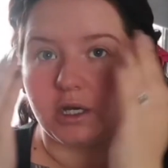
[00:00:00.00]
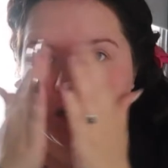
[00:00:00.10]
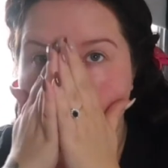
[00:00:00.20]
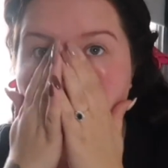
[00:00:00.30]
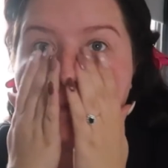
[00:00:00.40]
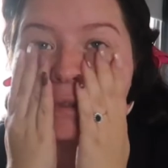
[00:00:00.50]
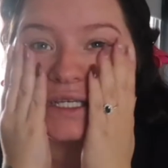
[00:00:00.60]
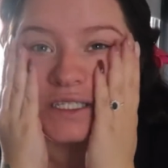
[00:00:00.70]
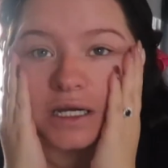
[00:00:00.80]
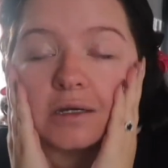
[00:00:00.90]
now. The
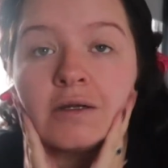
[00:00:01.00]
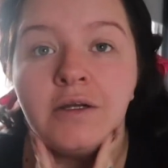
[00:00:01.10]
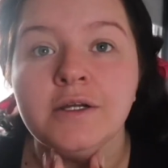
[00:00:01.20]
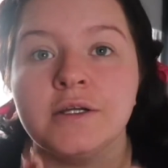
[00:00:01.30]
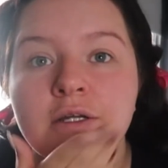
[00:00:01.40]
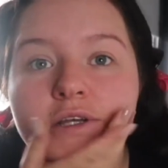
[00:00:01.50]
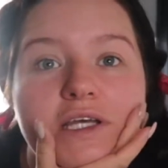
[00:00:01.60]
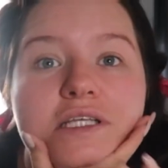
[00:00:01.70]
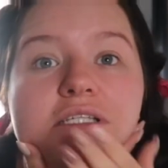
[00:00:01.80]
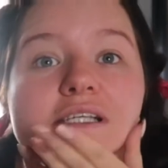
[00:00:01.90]
winter
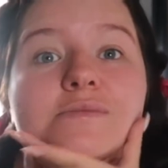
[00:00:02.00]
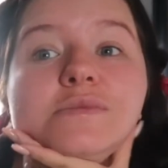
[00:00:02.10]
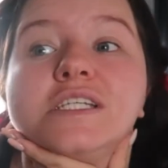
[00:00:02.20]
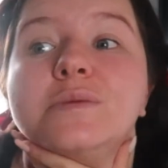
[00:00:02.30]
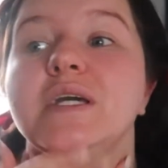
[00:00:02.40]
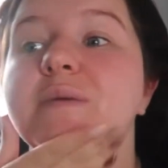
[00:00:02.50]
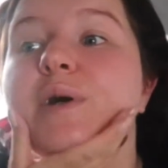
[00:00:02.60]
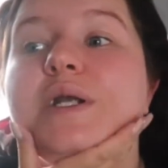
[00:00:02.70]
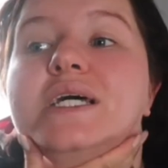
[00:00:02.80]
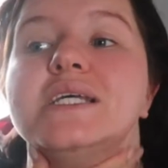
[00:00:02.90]
seems to be
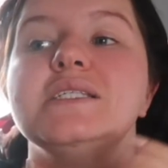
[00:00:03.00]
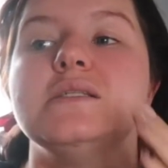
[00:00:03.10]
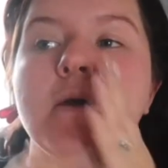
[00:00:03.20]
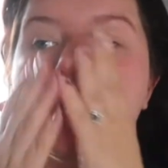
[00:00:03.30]
upon us,